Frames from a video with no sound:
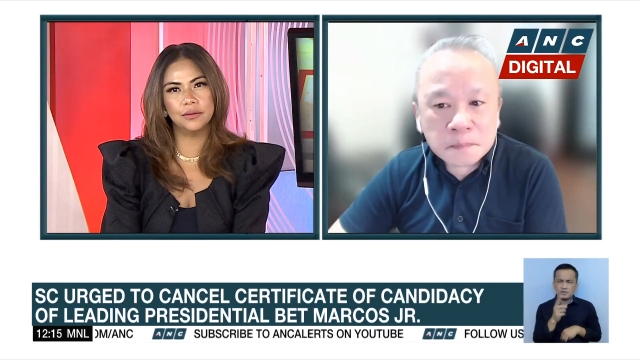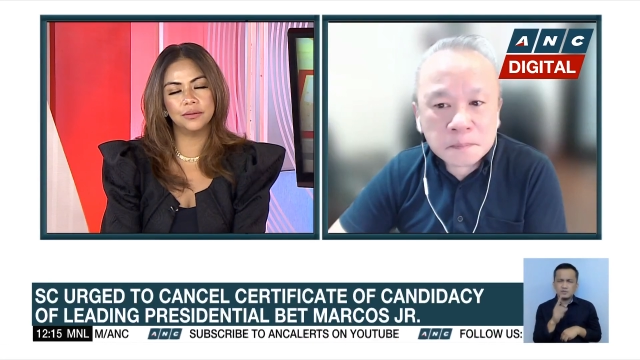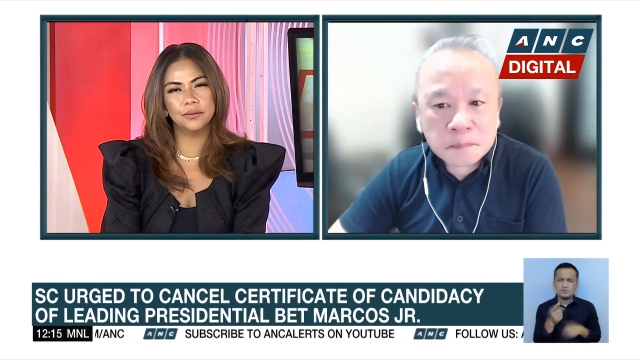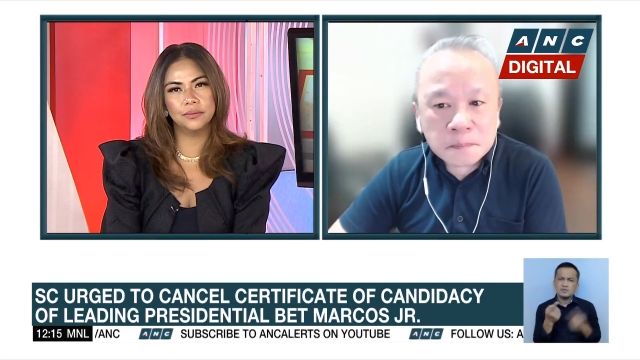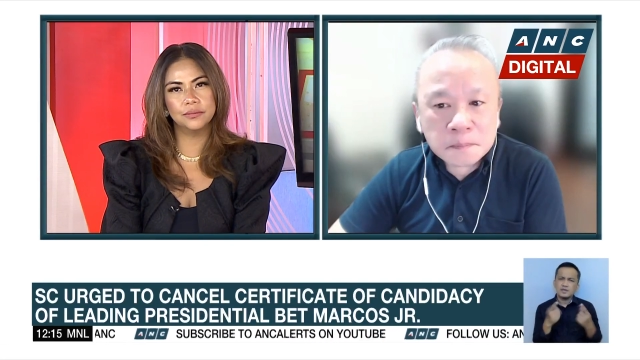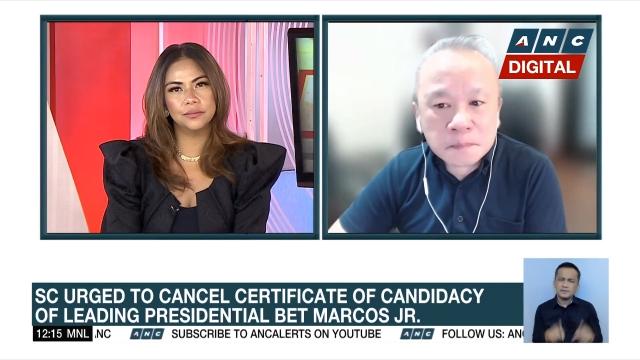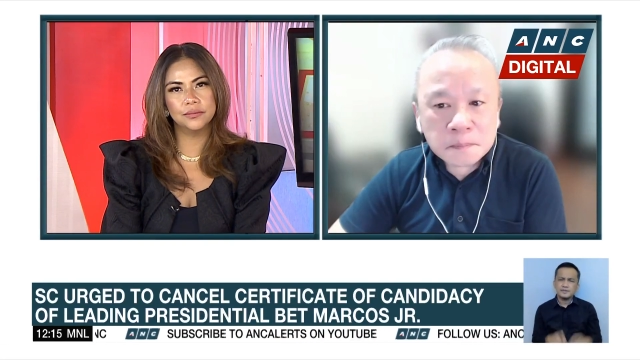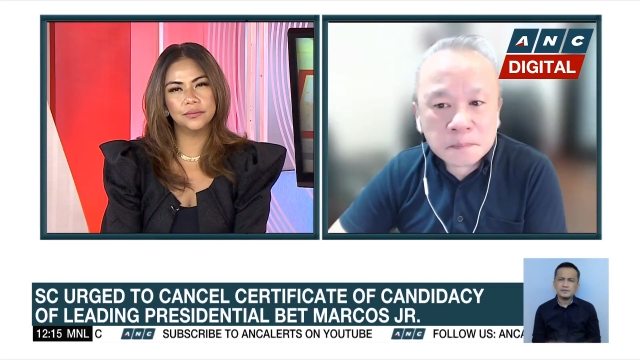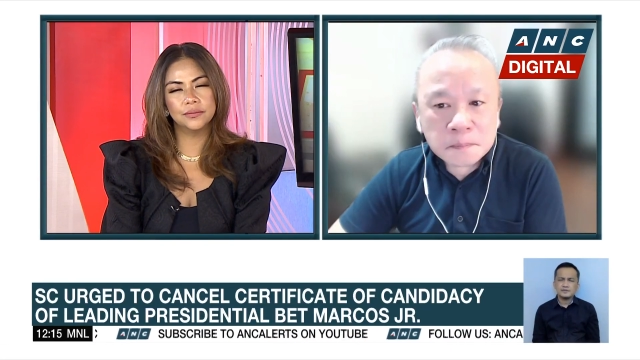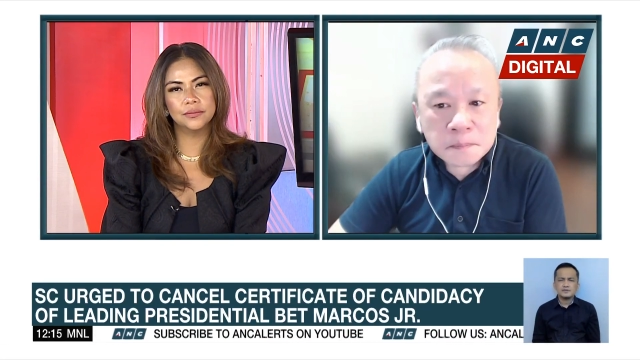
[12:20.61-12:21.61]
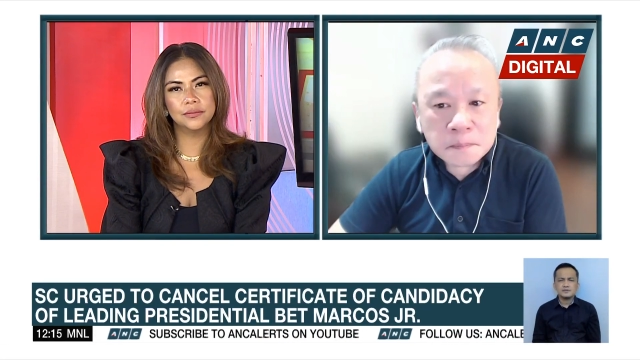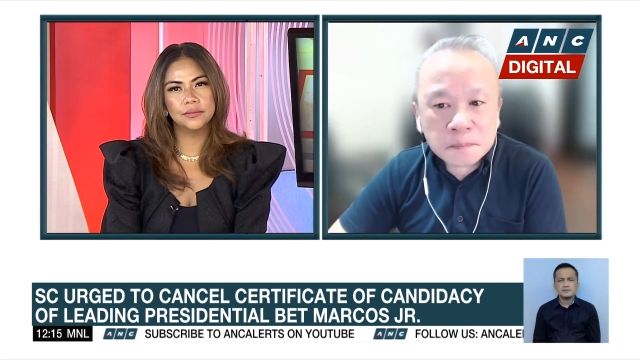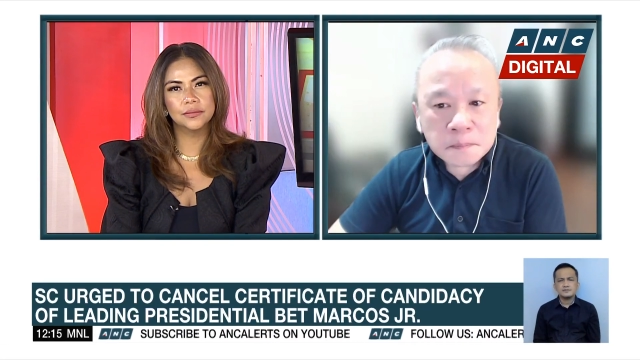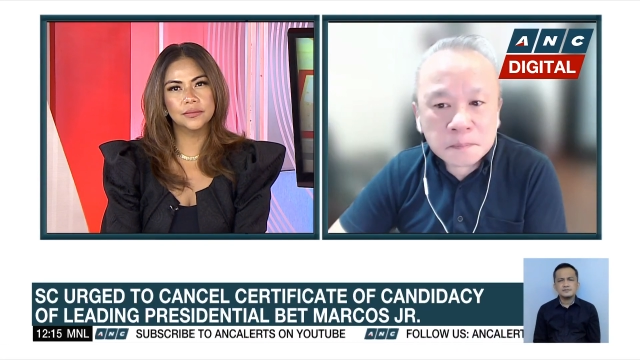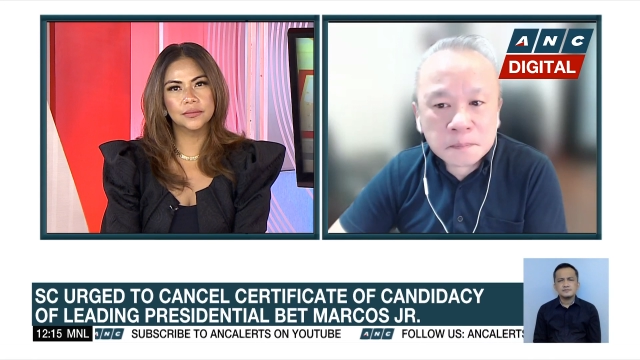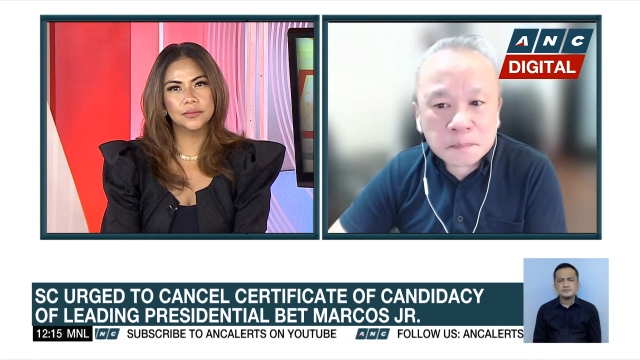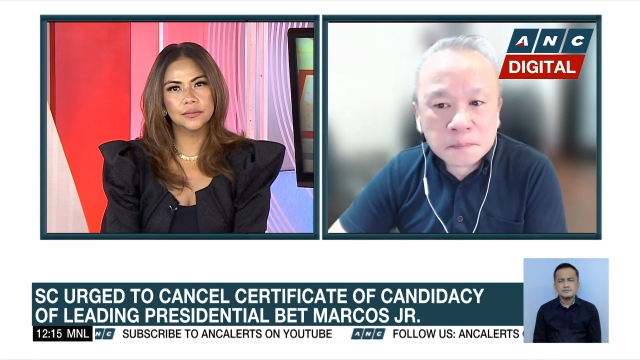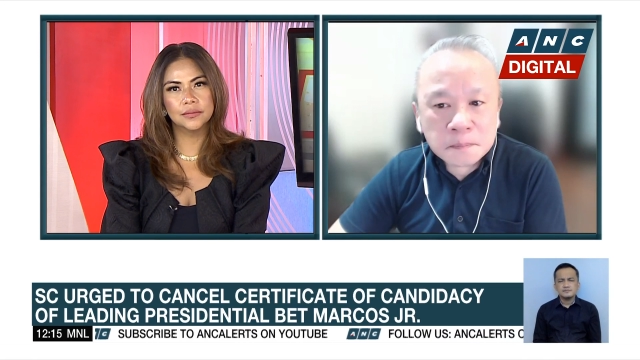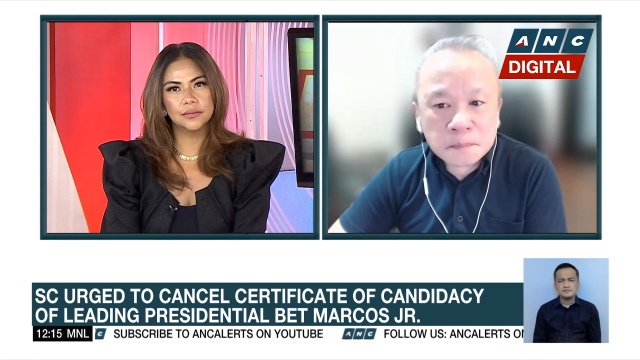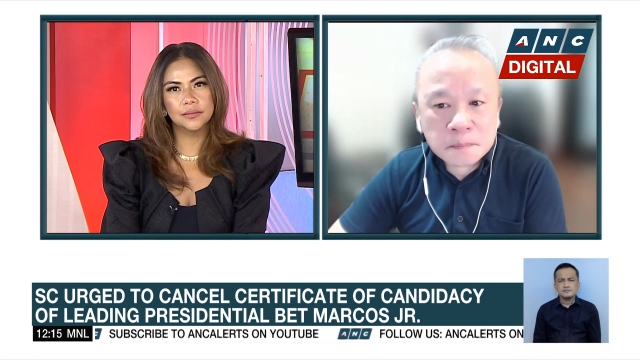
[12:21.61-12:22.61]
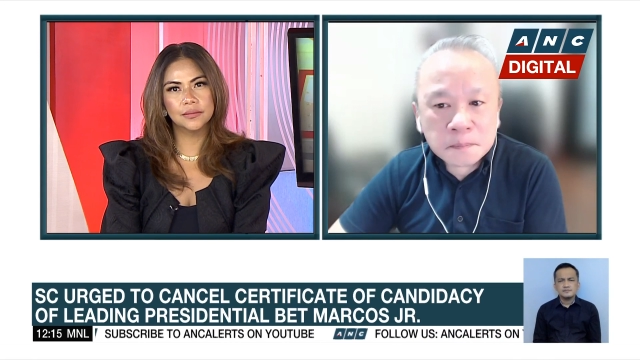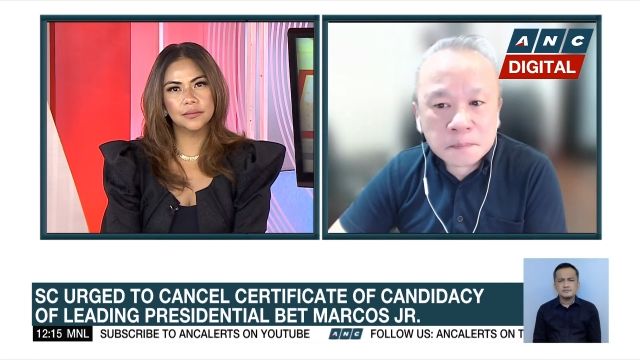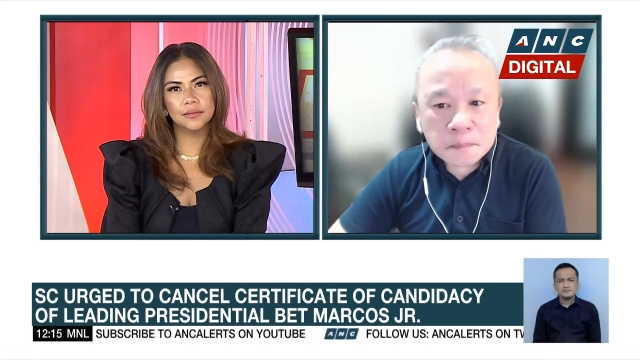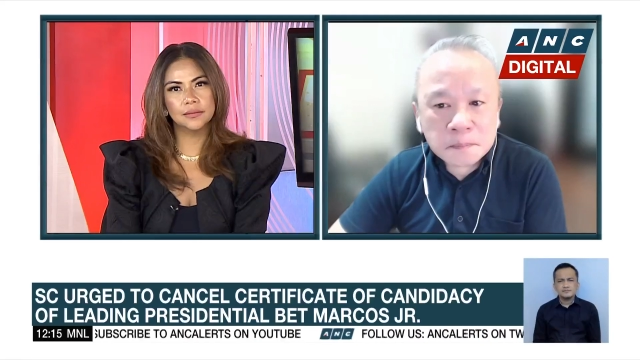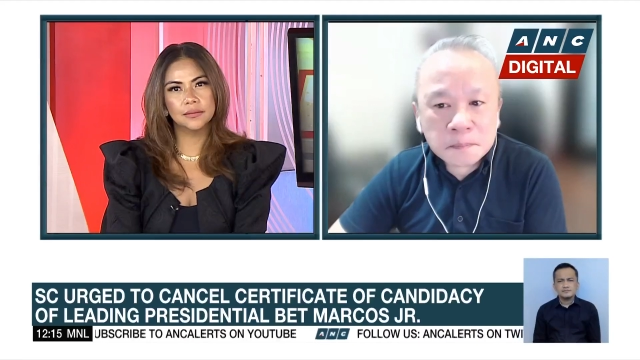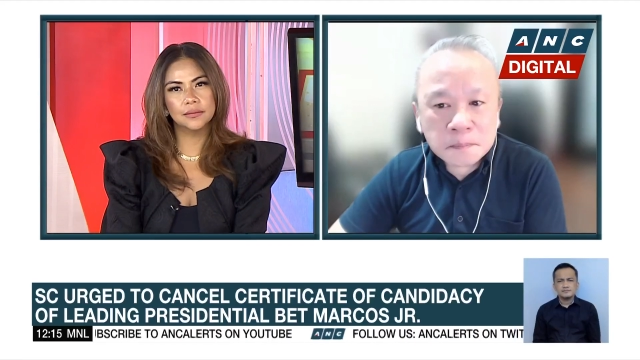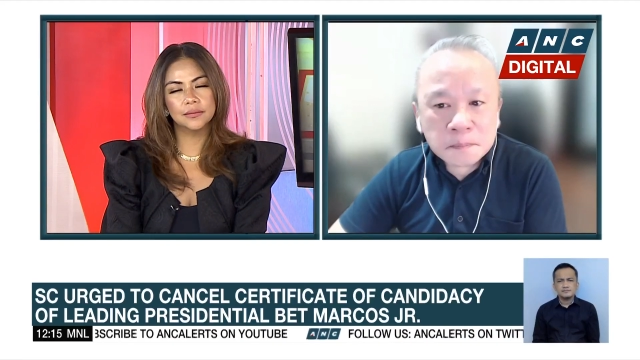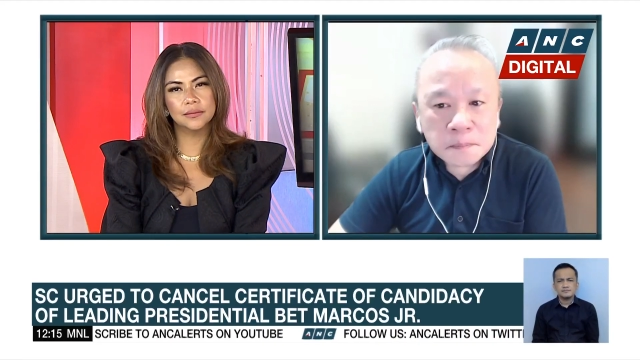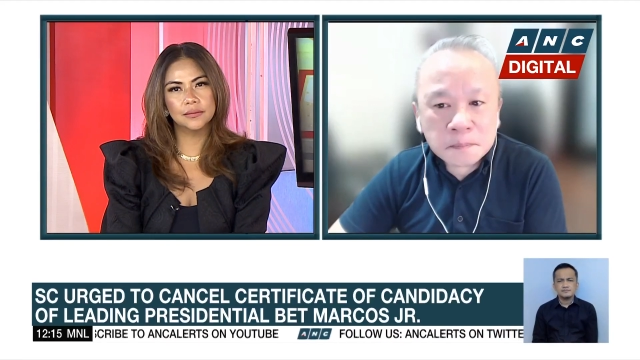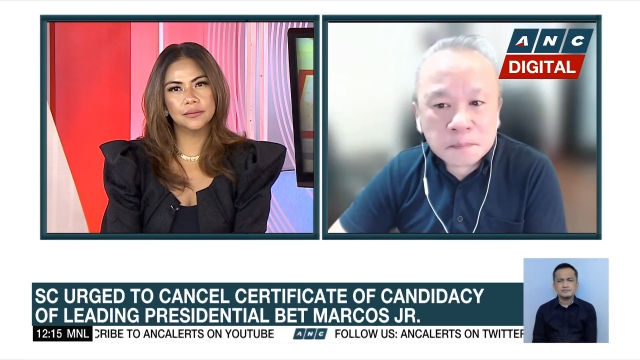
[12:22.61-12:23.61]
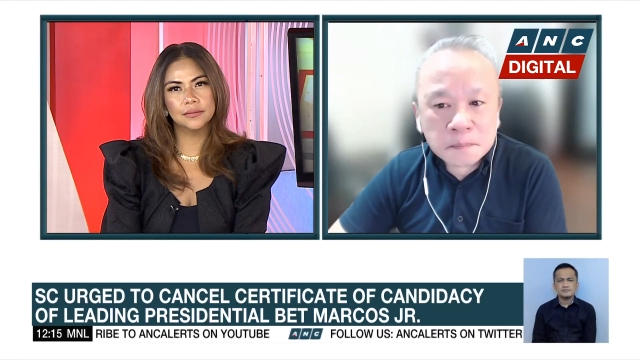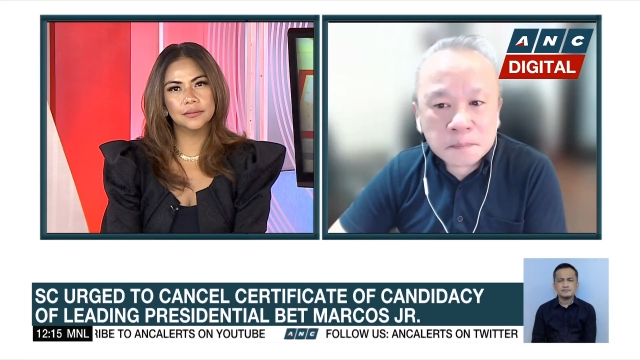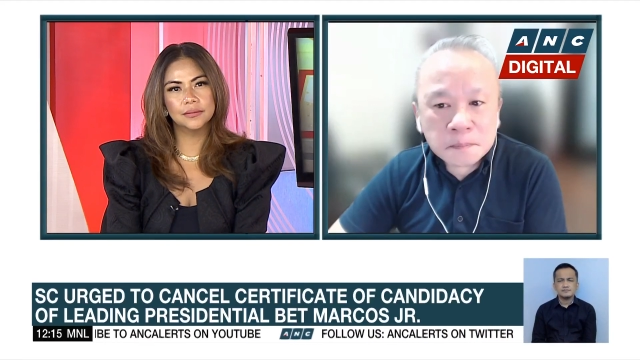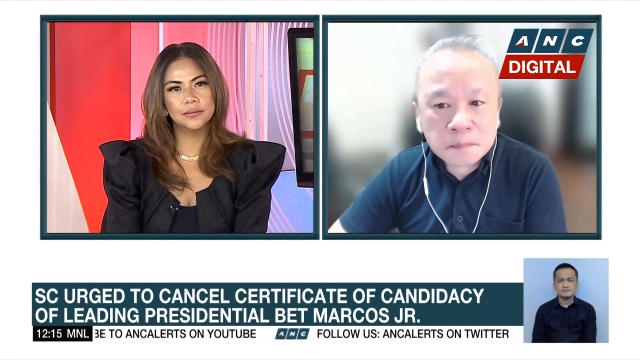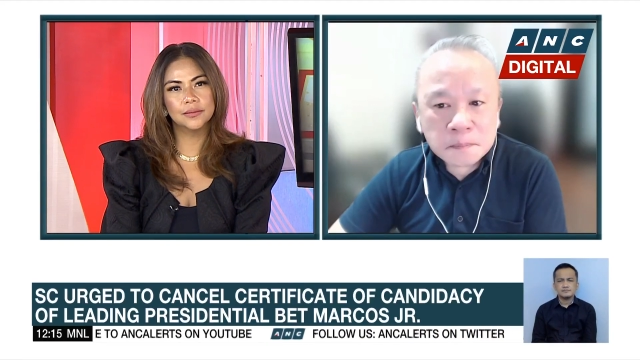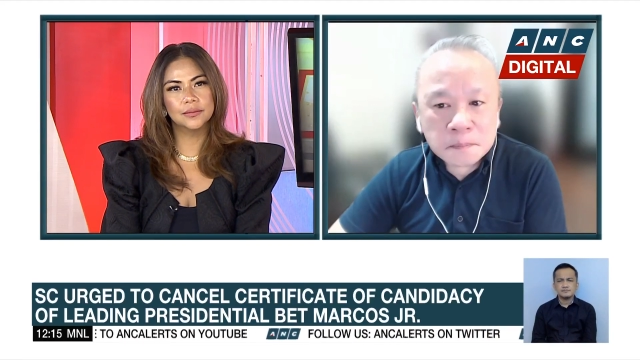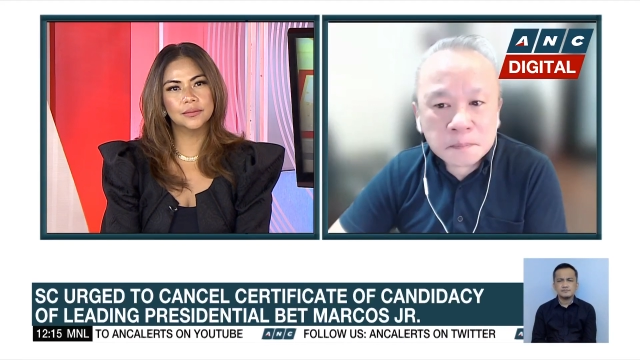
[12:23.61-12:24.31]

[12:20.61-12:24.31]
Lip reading: Nothing is said.